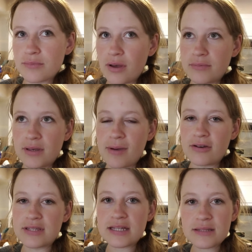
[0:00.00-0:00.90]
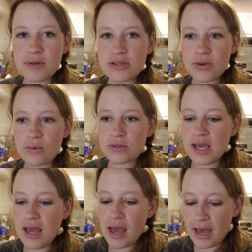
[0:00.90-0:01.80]
probably about 6 months old.
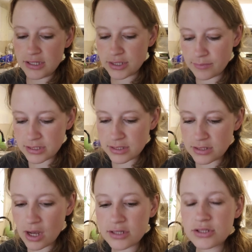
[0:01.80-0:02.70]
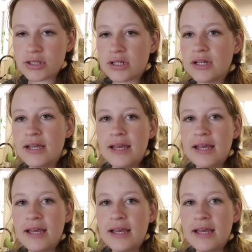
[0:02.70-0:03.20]
I took him into the doctor.